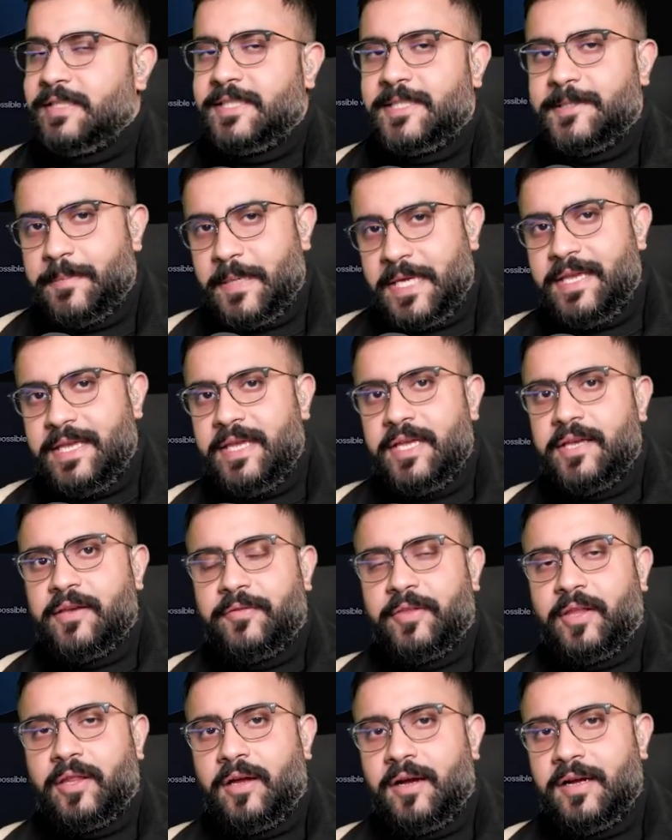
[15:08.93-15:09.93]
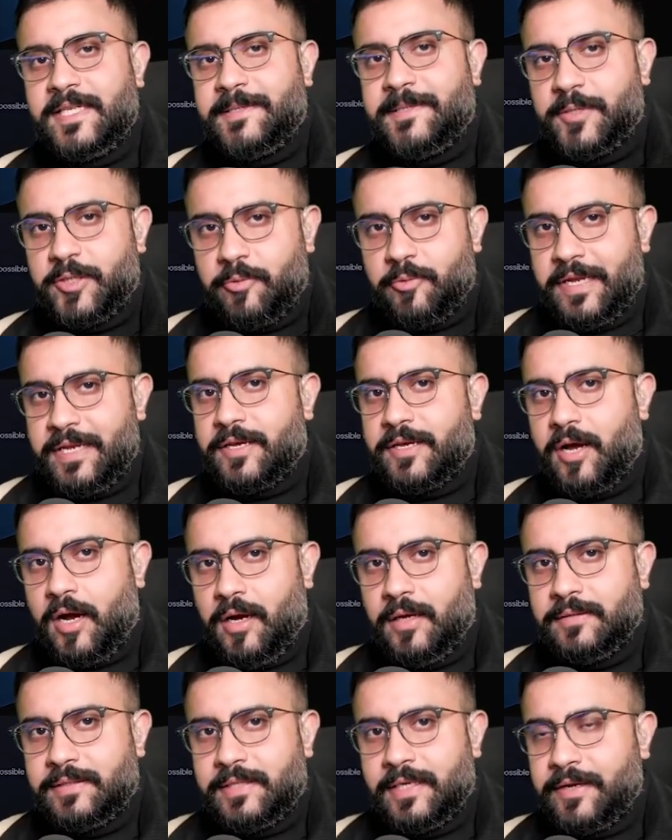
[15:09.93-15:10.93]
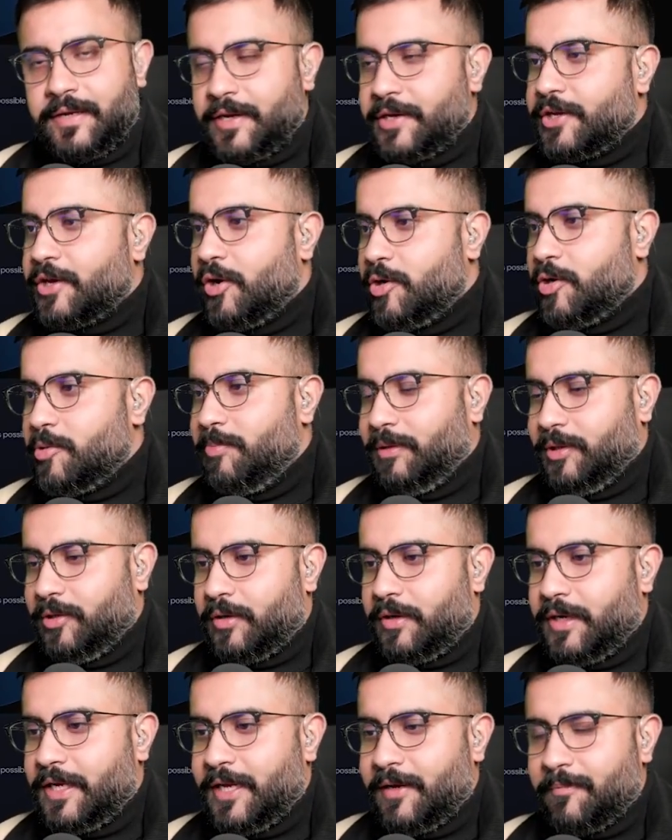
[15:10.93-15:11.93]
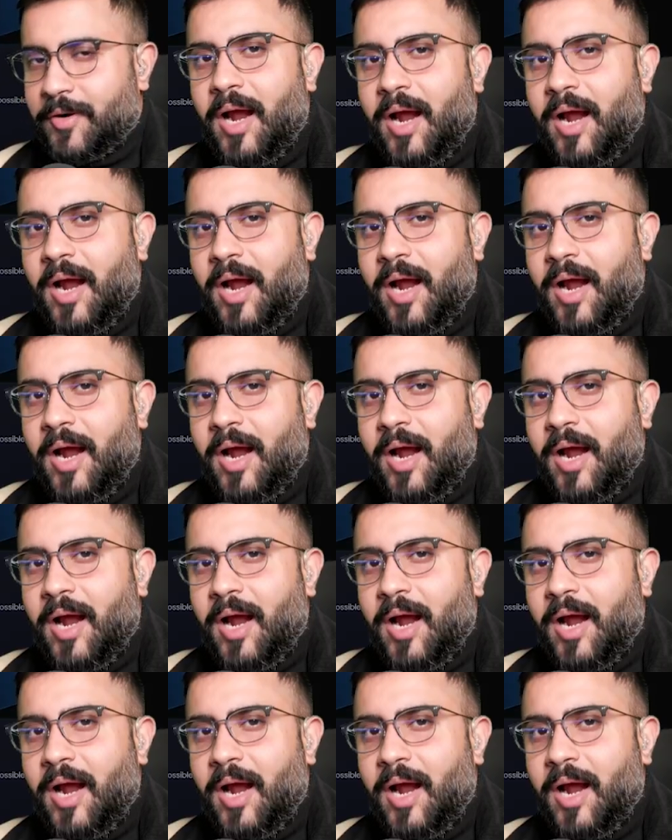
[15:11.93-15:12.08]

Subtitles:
And speaking of the lines between content and code blurring,